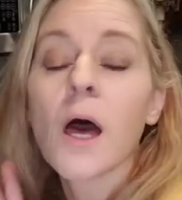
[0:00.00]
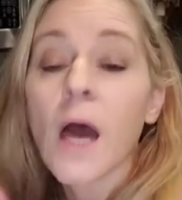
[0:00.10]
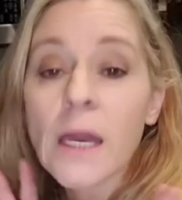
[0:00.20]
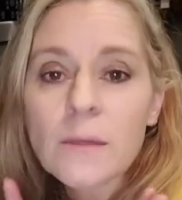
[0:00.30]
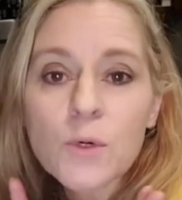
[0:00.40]

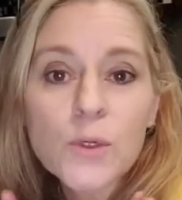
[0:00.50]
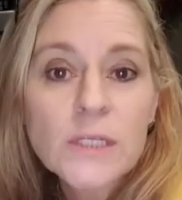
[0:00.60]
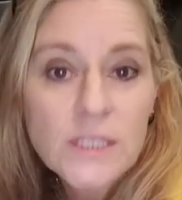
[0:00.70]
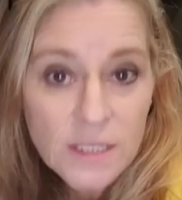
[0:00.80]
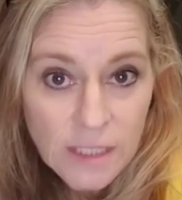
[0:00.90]
I am going
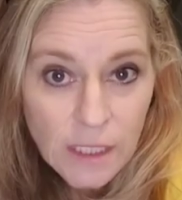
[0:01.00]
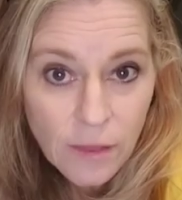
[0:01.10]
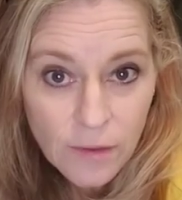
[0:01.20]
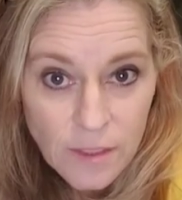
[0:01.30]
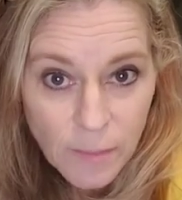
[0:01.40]
to settle
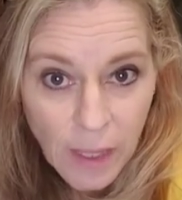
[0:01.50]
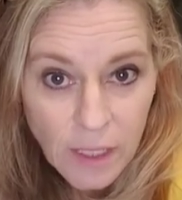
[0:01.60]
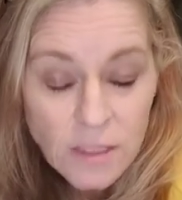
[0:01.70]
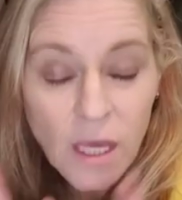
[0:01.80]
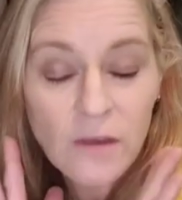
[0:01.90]
the
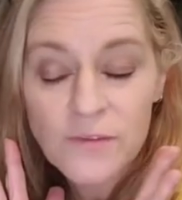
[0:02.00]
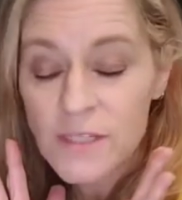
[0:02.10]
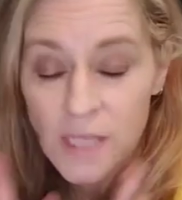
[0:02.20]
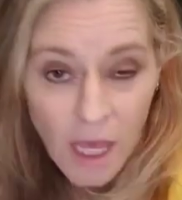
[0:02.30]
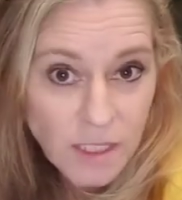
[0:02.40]
debate of
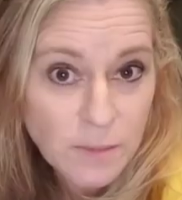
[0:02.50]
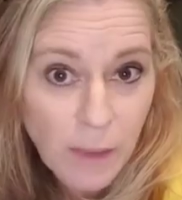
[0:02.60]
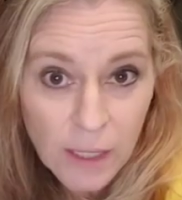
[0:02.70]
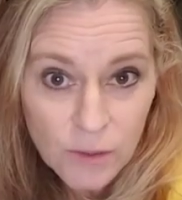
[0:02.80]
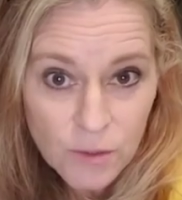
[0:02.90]
size
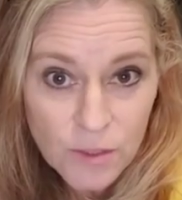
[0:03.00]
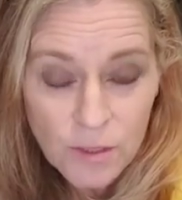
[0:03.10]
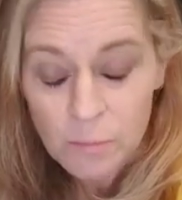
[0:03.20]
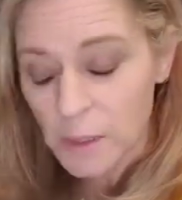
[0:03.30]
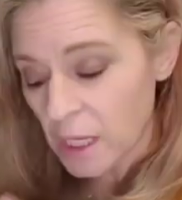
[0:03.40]
matters
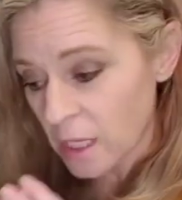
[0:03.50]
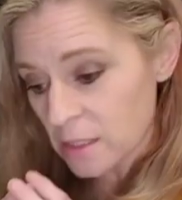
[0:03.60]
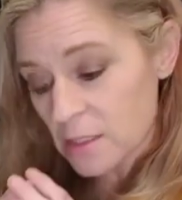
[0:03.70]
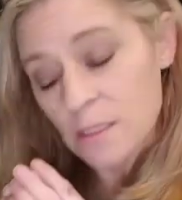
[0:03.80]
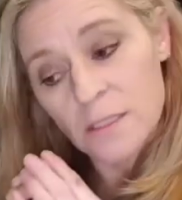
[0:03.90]

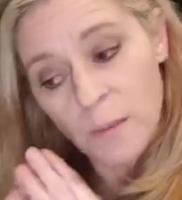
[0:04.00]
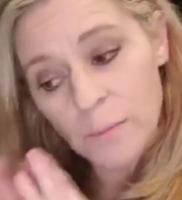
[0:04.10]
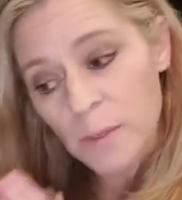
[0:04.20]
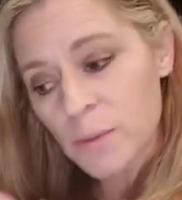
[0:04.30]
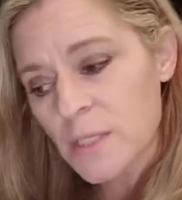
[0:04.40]
because some
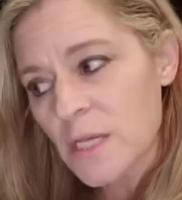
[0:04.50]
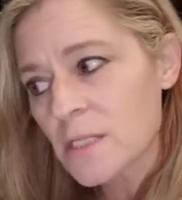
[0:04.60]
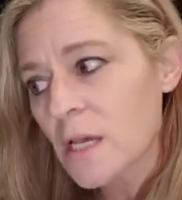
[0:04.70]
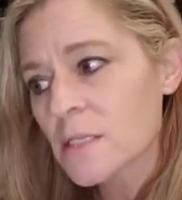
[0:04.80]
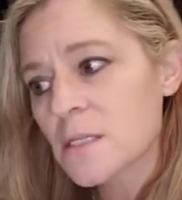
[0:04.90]
people say
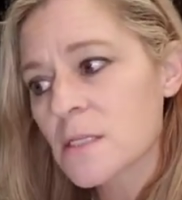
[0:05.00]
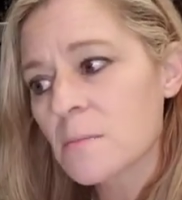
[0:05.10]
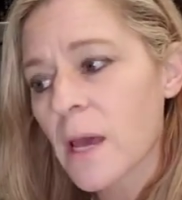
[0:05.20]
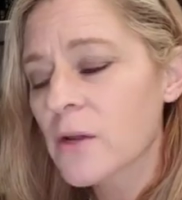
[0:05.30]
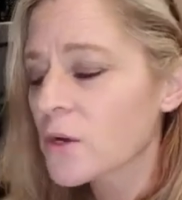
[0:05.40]
size doesn't
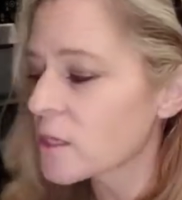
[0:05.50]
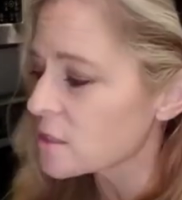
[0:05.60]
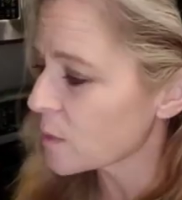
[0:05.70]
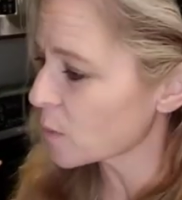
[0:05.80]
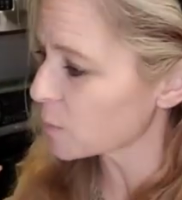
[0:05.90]
matter and
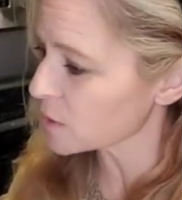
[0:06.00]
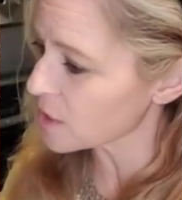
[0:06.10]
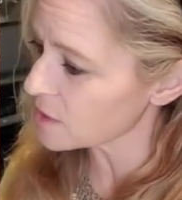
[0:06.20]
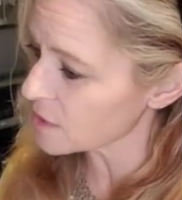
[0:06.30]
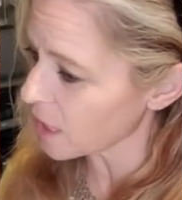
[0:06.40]
some people
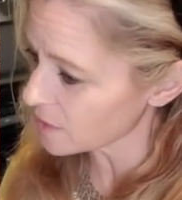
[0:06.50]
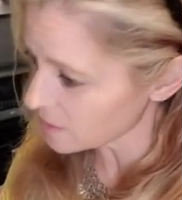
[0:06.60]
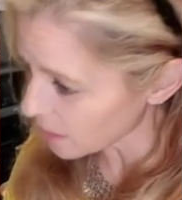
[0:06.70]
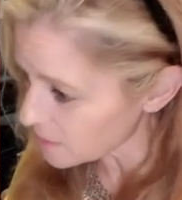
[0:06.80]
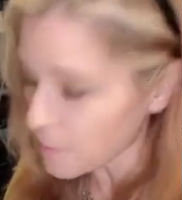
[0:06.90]
say size
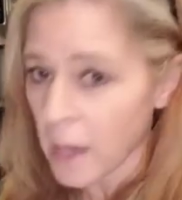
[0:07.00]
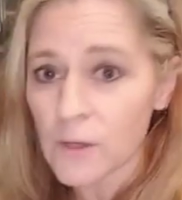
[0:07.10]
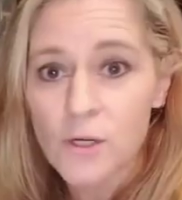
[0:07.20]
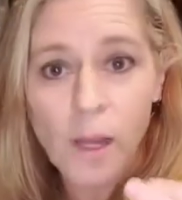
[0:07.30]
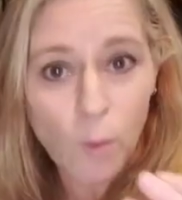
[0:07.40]
does matter,
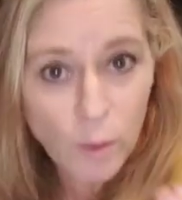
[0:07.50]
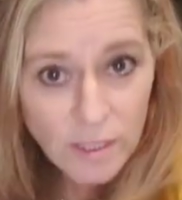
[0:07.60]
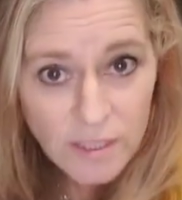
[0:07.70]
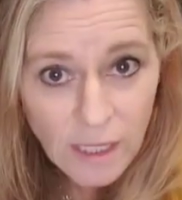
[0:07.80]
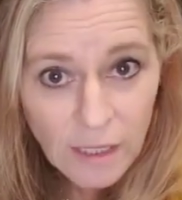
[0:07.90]
and I'm going
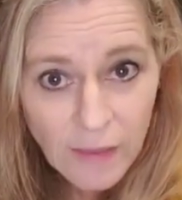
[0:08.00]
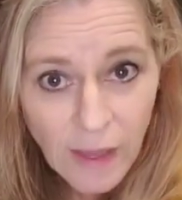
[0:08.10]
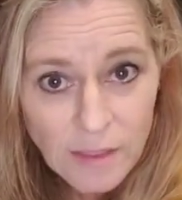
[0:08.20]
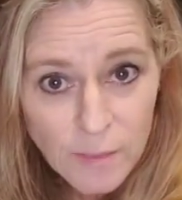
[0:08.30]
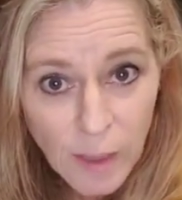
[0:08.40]
to settle
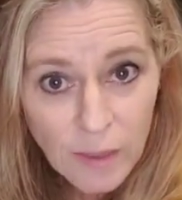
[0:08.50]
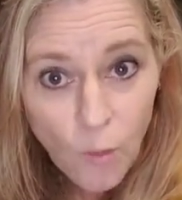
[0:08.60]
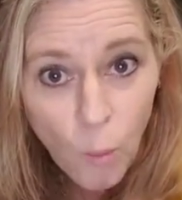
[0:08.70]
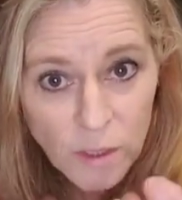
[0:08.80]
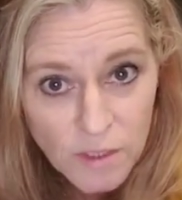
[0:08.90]
that debate
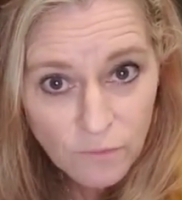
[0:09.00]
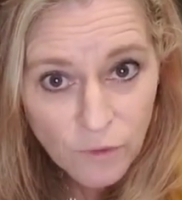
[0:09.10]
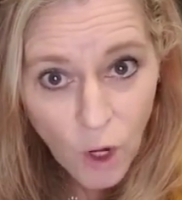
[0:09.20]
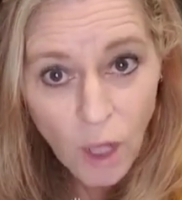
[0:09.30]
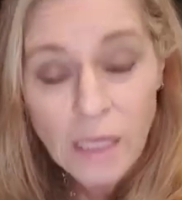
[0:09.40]
once and
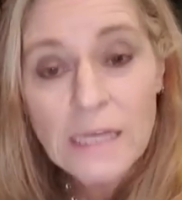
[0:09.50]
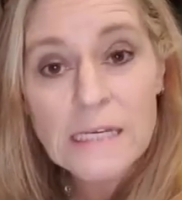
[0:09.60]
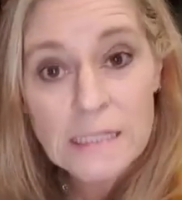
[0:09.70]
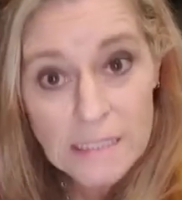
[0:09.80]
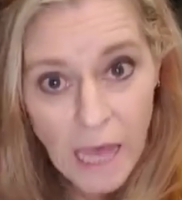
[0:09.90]
for all.
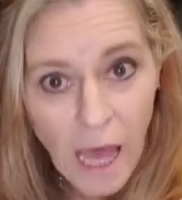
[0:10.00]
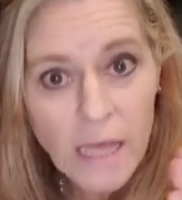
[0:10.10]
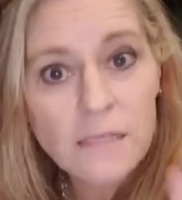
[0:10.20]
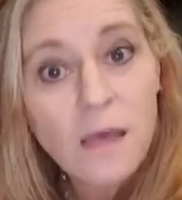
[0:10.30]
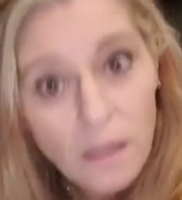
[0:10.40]

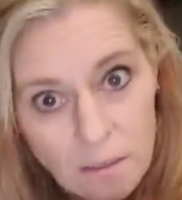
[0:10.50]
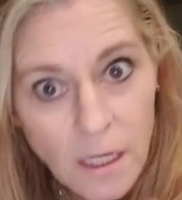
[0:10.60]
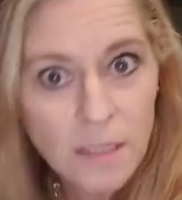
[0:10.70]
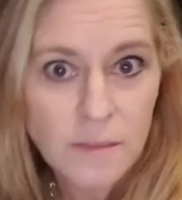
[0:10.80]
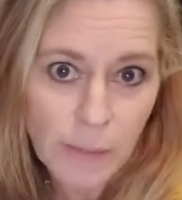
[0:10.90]
Size
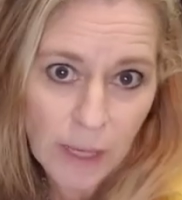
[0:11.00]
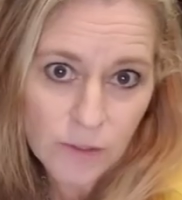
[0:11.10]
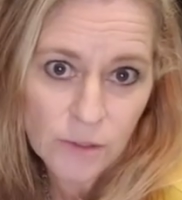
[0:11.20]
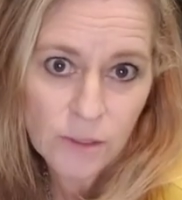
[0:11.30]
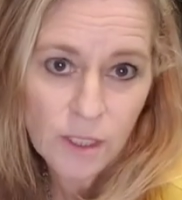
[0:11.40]
does
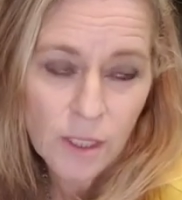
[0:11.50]
matter.